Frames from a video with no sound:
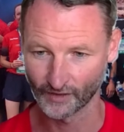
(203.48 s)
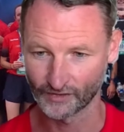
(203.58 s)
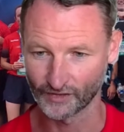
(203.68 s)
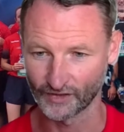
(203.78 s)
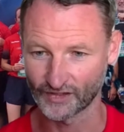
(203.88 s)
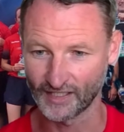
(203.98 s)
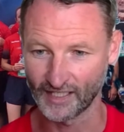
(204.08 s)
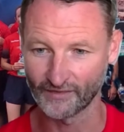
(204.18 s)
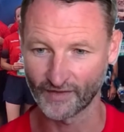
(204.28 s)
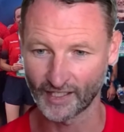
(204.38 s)
So just the
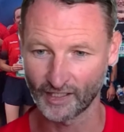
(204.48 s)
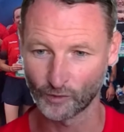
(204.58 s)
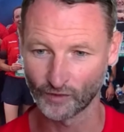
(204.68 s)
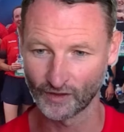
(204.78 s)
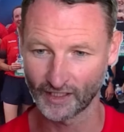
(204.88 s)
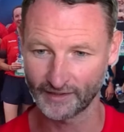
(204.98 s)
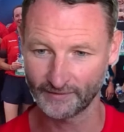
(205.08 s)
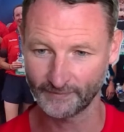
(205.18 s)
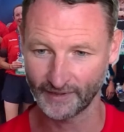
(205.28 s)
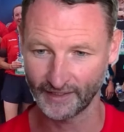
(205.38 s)
end of the Honeybourne Line
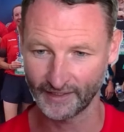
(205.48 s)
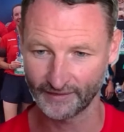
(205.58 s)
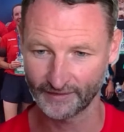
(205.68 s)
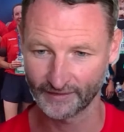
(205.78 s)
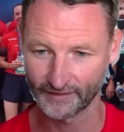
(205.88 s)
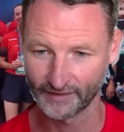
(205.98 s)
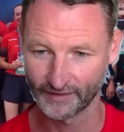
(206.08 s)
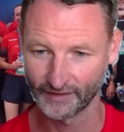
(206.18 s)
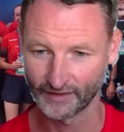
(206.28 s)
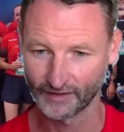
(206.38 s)
here.
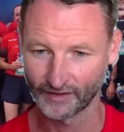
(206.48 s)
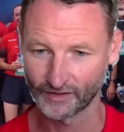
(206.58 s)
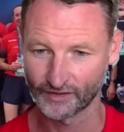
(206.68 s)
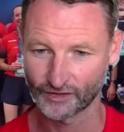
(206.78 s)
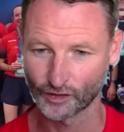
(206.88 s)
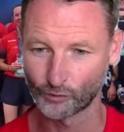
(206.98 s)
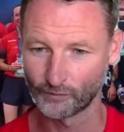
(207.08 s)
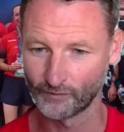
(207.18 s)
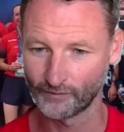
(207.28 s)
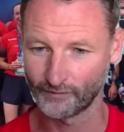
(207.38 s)
So
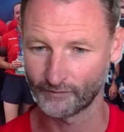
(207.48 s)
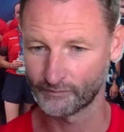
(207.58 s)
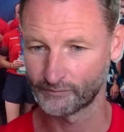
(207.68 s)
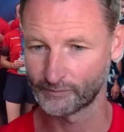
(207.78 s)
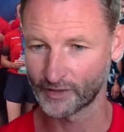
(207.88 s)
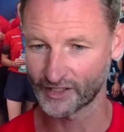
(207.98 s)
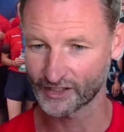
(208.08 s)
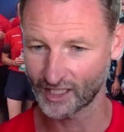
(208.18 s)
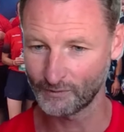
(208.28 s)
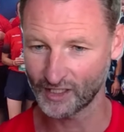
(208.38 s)
by the
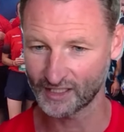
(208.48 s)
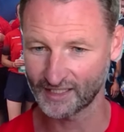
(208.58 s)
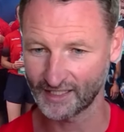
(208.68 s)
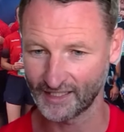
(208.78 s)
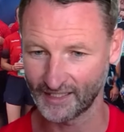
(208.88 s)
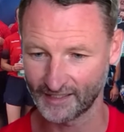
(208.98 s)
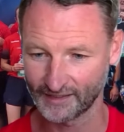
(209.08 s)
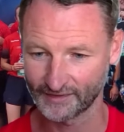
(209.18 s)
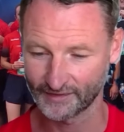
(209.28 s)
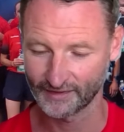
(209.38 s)
time you get to here,
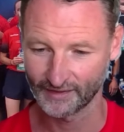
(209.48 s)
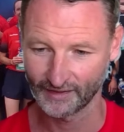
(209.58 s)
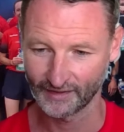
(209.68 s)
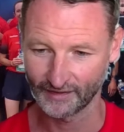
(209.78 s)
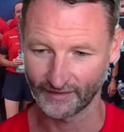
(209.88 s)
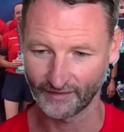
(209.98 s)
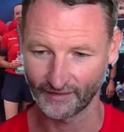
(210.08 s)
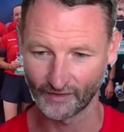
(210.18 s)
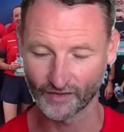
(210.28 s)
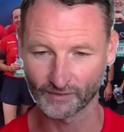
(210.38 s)

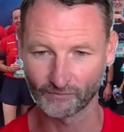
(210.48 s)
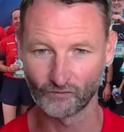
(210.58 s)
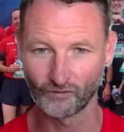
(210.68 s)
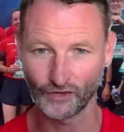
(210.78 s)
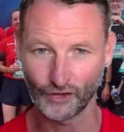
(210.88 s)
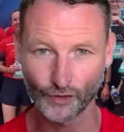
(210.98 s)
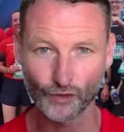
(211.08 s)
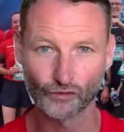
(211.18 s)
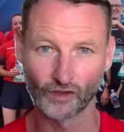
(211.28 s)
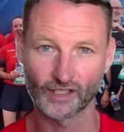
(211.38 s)
there is a
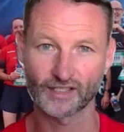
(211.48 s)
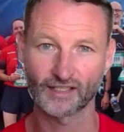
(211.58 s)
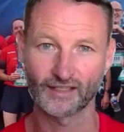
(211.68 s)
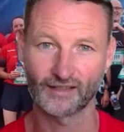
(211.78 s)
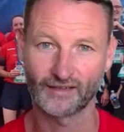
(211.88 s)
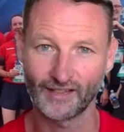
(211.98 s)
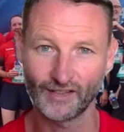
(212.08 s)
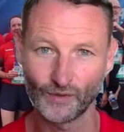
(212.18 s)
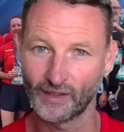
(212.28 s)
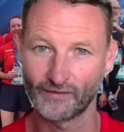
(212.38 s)
huge risk that
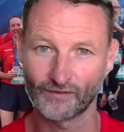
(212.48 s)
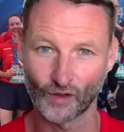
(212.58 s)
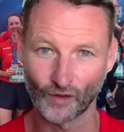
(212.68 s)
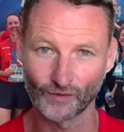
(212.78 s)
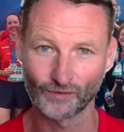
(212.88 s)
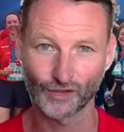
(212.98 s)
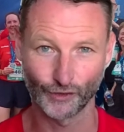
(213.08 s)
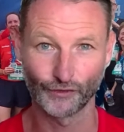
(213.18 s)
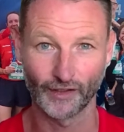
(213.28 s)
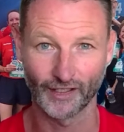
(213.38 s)
you have gone too
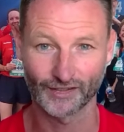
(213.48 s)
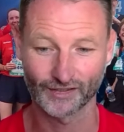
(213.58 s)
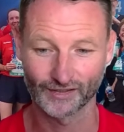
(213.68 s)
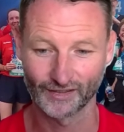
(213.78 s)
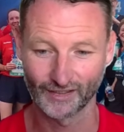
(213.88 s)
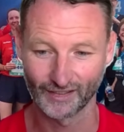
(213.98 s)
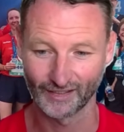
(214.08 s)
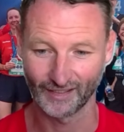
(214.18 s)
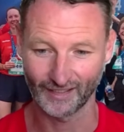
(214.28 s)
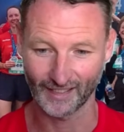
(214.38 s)
fast.
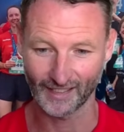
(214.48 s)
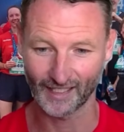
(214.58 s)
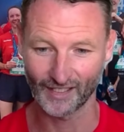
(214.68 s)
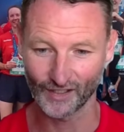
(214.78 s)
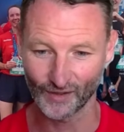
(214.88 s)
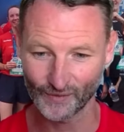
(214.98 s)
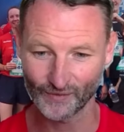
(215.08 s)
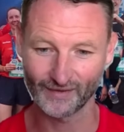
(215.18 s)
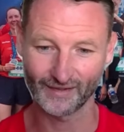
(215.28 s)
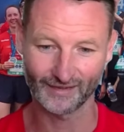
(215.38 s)
Okay, I know
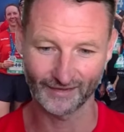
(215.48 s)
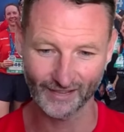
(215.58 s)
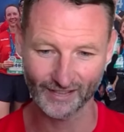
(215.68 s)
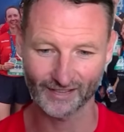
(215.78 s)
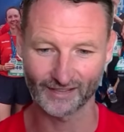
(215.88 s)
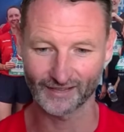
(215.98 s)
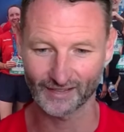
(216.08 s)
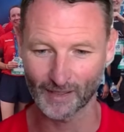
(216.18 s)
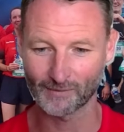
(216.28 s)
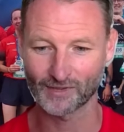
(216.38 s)
there's
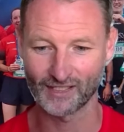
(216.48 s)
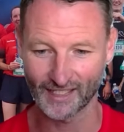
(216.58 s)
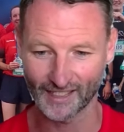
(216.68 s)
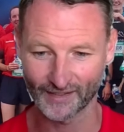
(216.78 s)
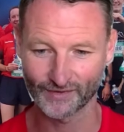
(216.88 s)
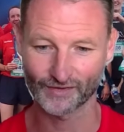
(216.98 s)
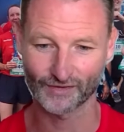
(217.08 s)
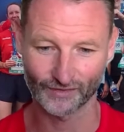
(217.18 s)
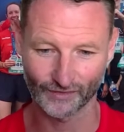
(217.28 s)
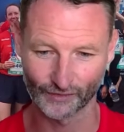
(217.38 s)
some ups and downs
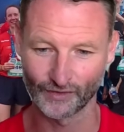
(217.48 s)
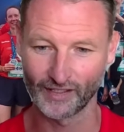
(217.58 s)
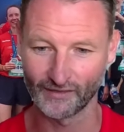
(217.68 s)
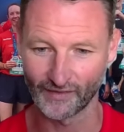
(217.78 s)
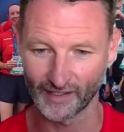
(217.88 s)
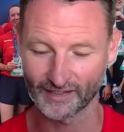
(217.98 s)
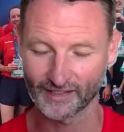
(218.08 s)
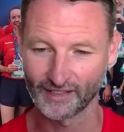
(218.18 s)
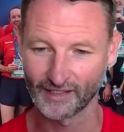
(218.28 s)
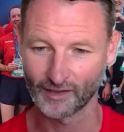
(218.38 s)
through the event,
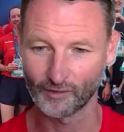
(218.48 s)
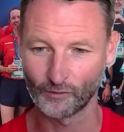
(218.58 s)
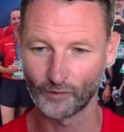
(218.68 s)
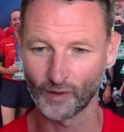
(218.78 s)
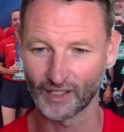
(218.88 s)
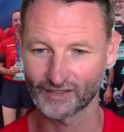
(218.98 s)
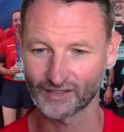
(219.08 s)
but